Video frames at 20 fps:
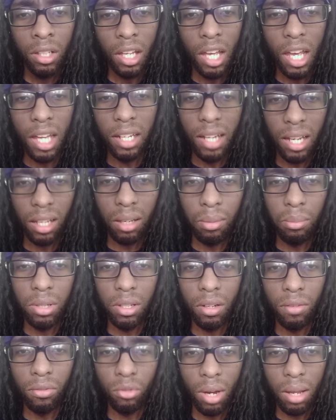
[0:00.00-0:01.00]
And that can be
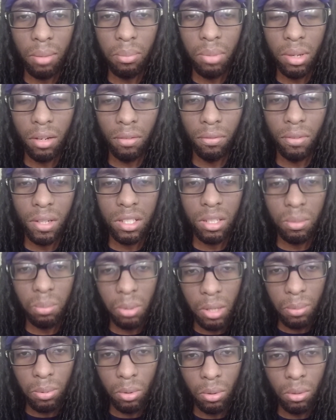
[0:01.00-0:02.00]
of great benefit to
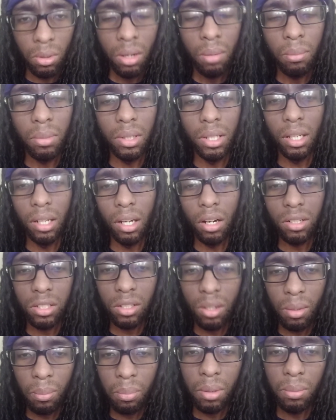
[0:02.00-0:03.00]
people. But then there are
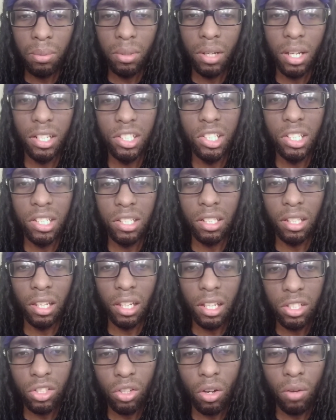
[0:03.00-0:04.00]
some people that just
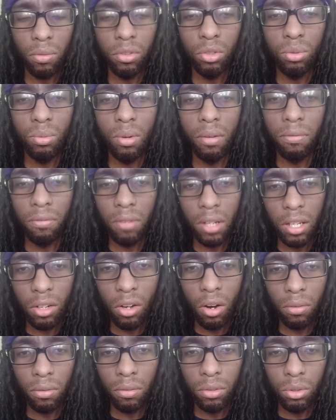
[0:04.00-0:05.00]
leech off of you and feed
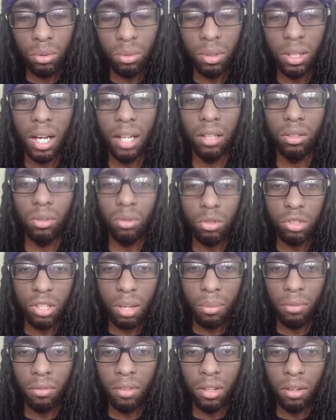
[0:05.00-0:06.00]
off of you. And I know those
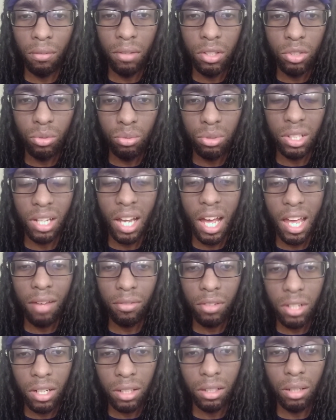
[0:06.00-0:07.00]
type of individuals, and I have
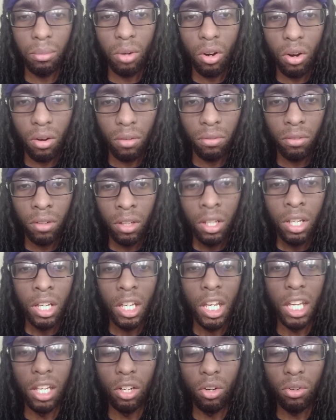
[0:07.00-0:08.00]
cut them off.
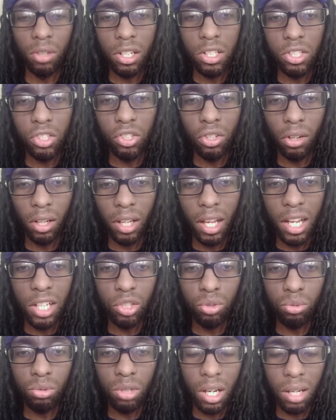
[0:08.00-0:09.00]
And on this journey, as
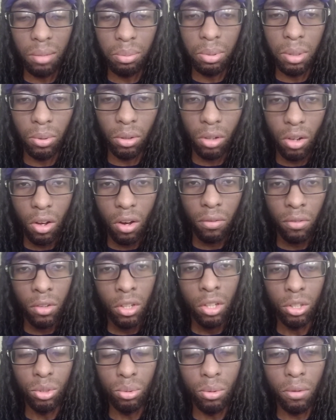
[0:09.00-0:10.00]
you cut people off,
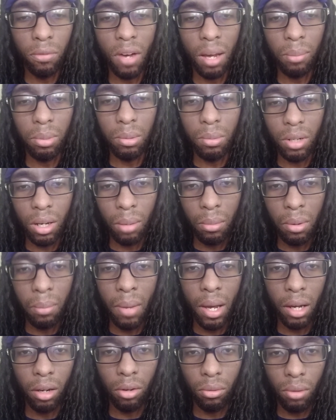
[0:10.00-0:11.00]
you will find people coming
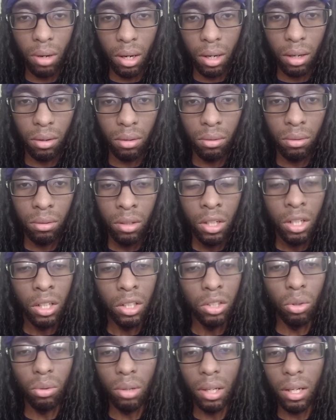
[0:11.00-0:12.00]
back around.
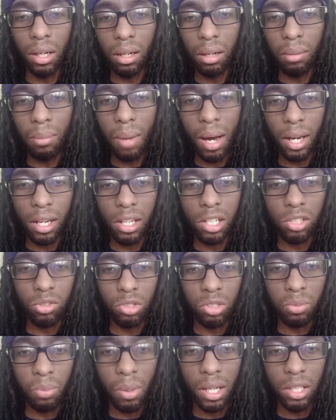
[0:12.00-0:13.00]
Don't let anybody
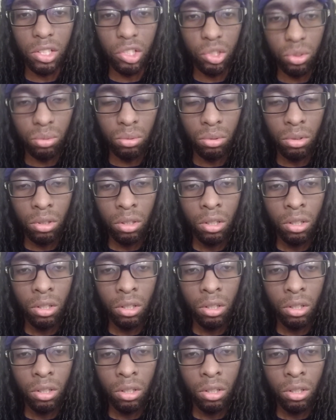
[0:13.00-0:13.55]
disrespect you.